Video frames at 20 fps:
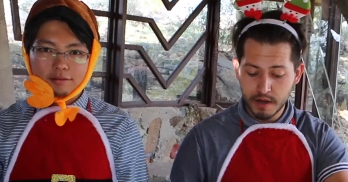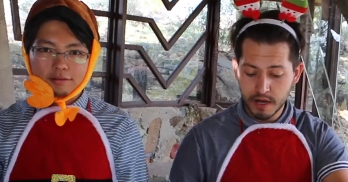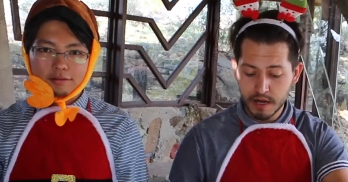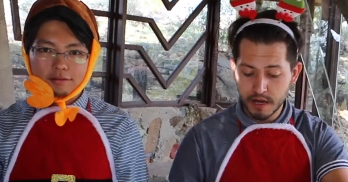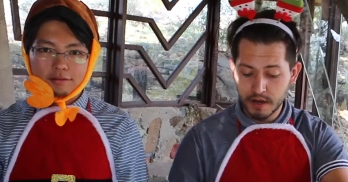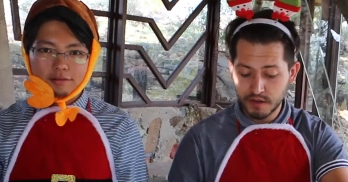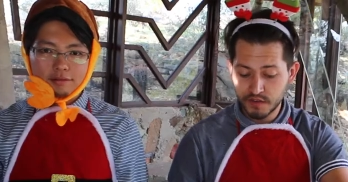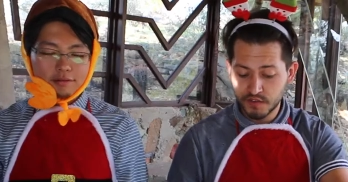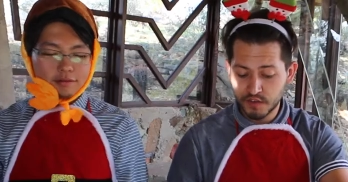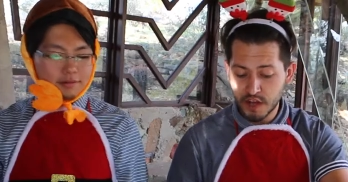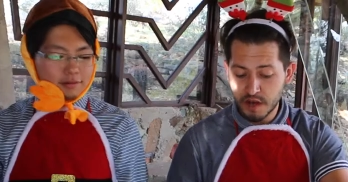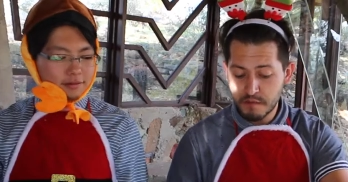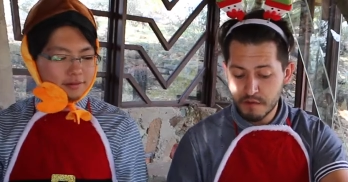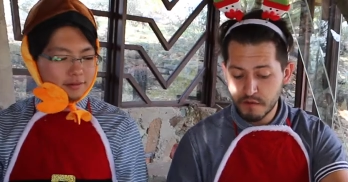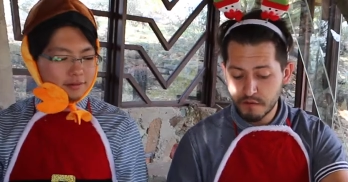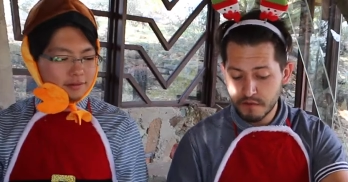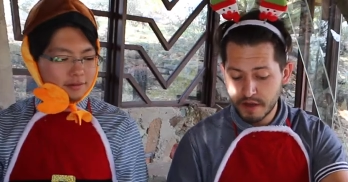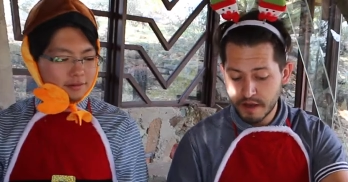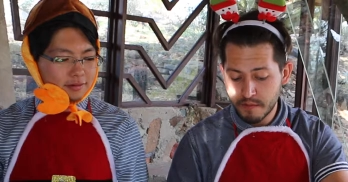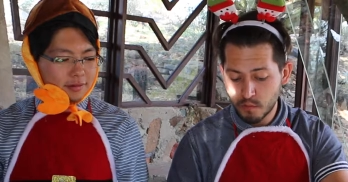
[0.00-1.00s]
Speaker 1: Uh, some
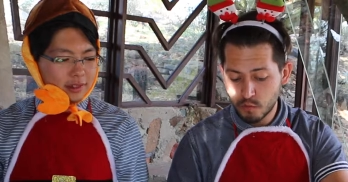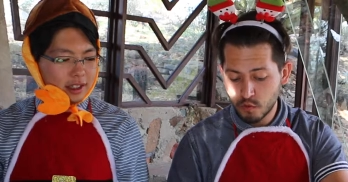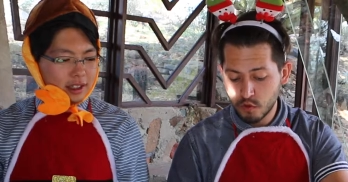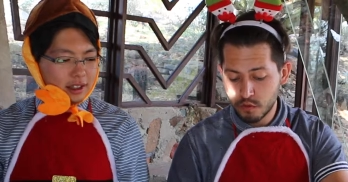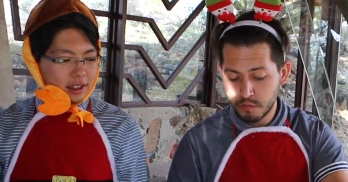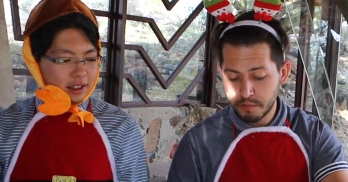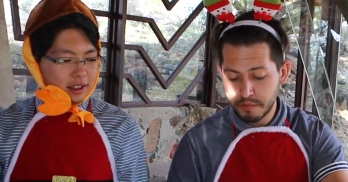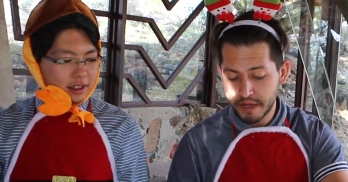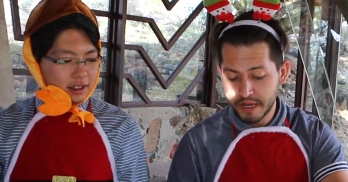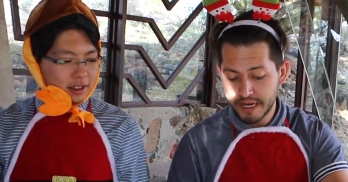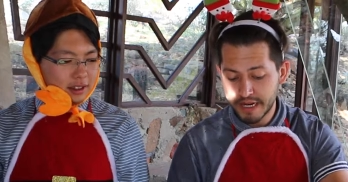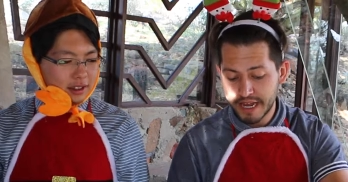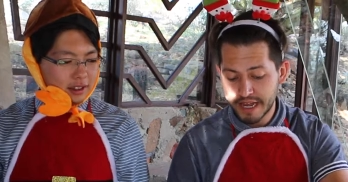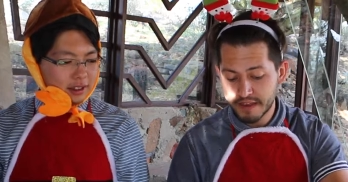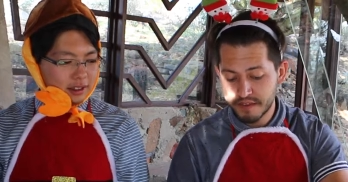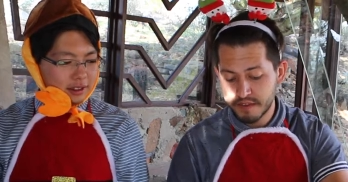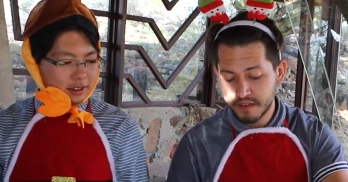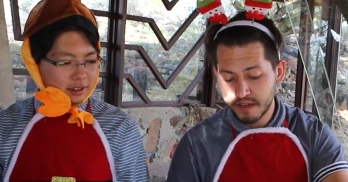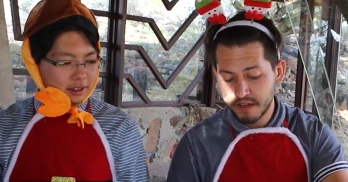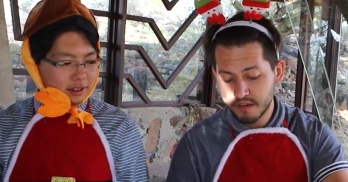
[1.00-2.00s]
of them will be
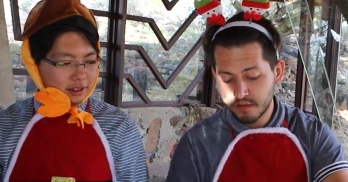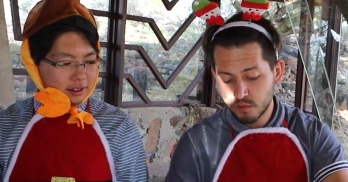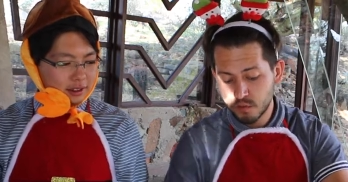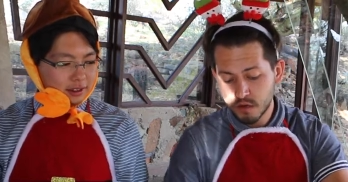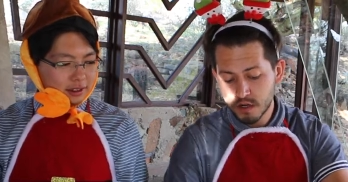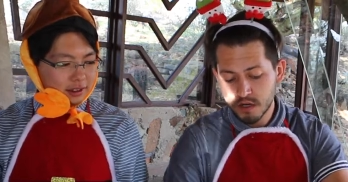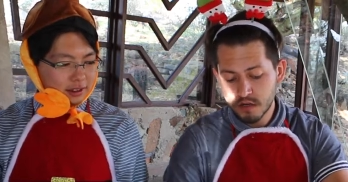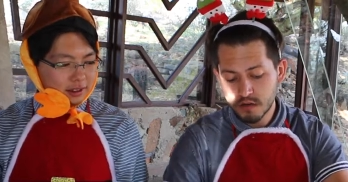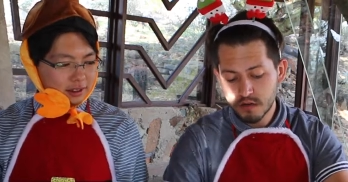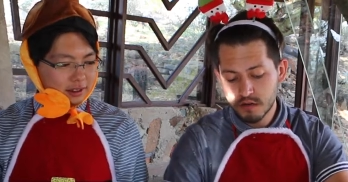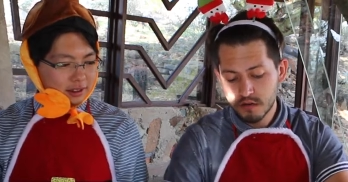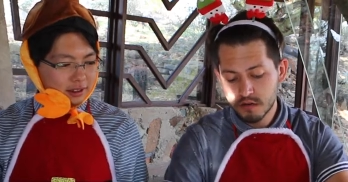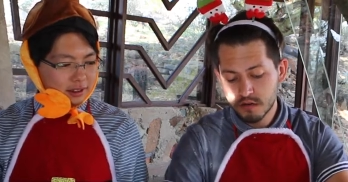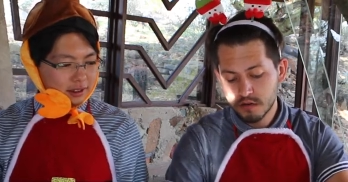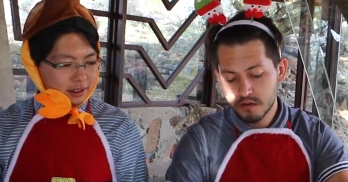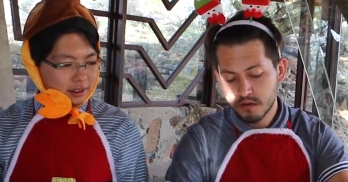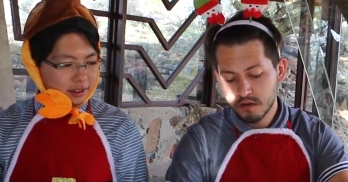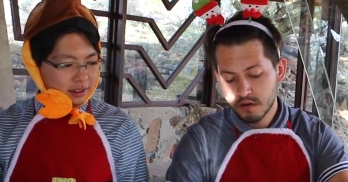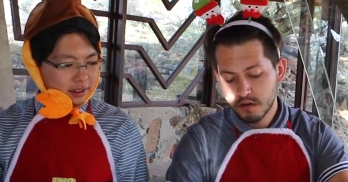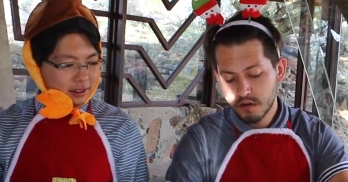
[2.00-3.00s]
like this one,
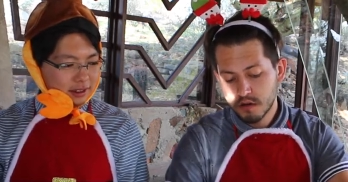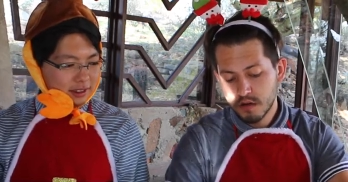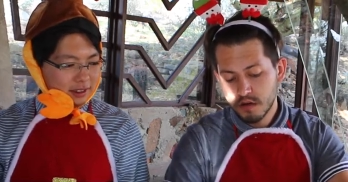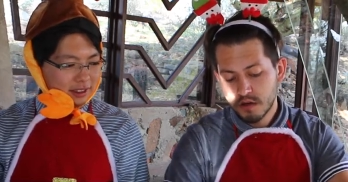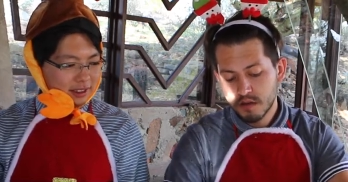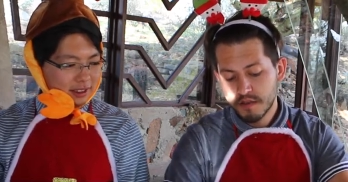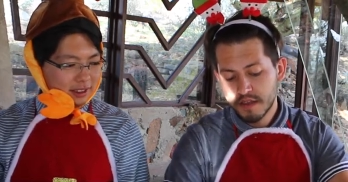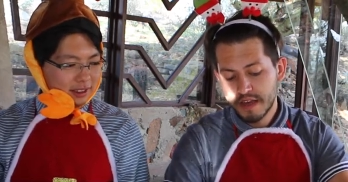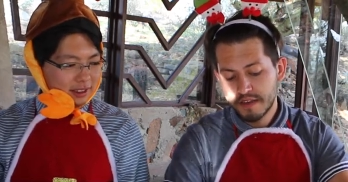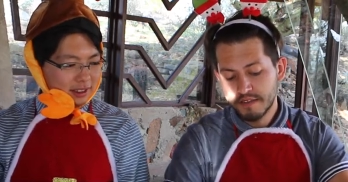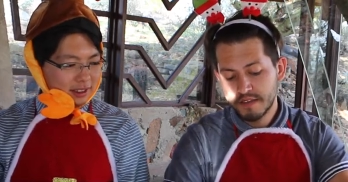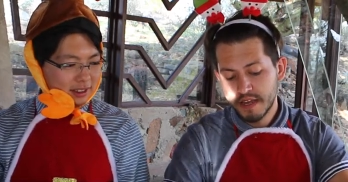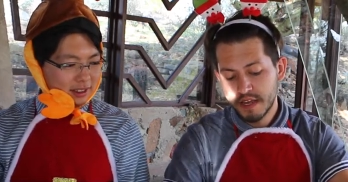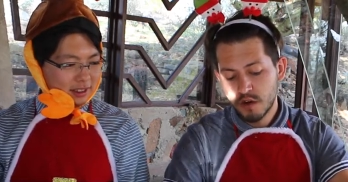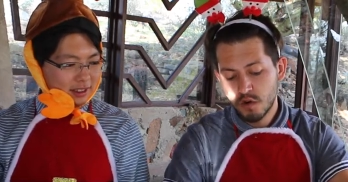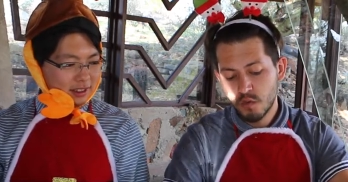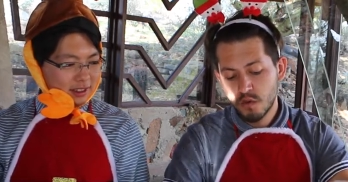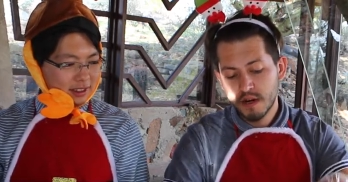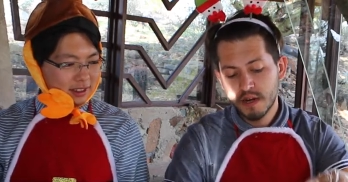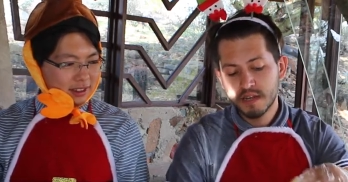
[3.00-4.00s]
that they
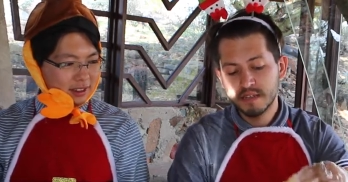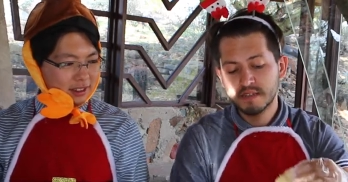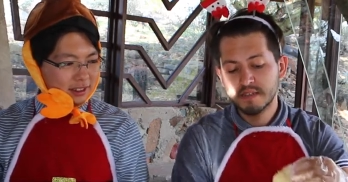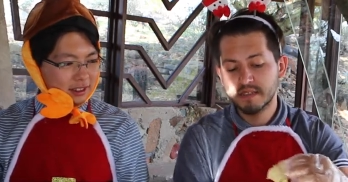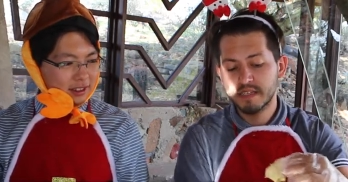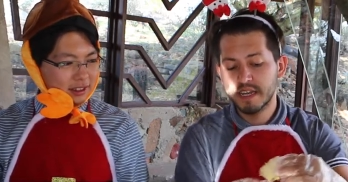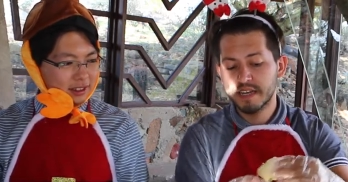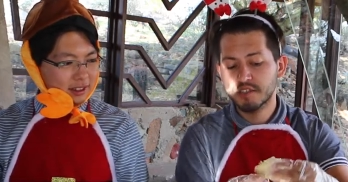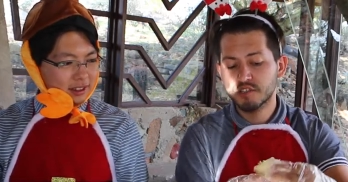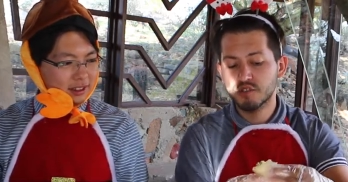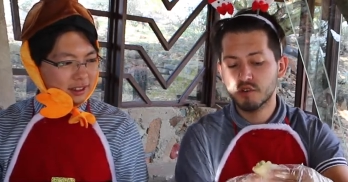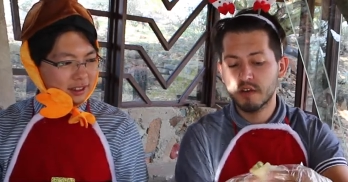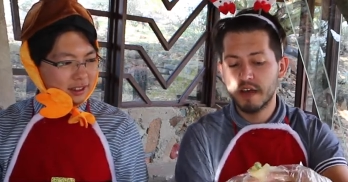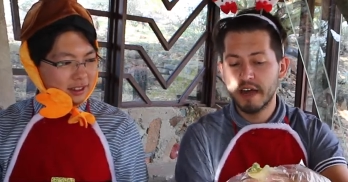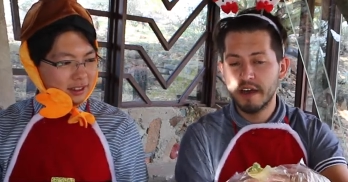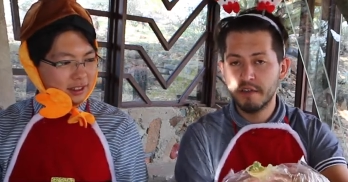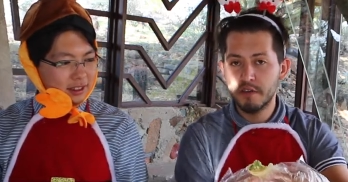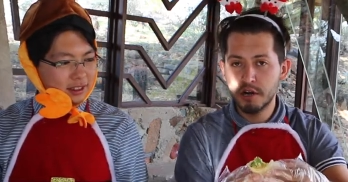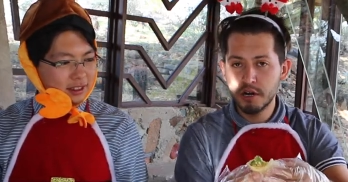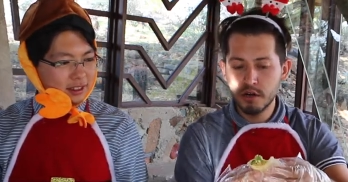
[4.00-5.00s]
don't want to stick
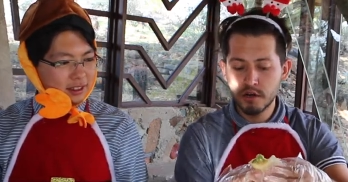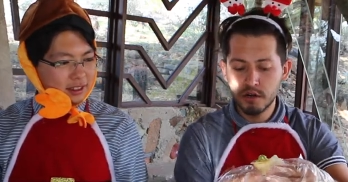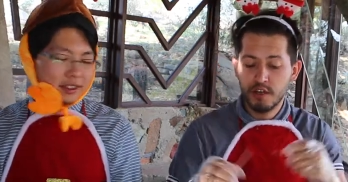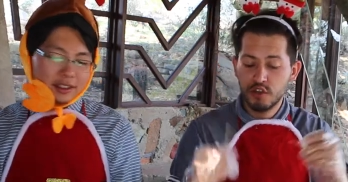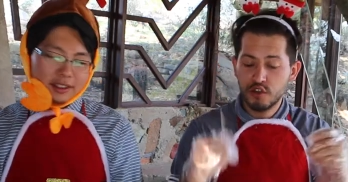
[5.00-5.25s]
together.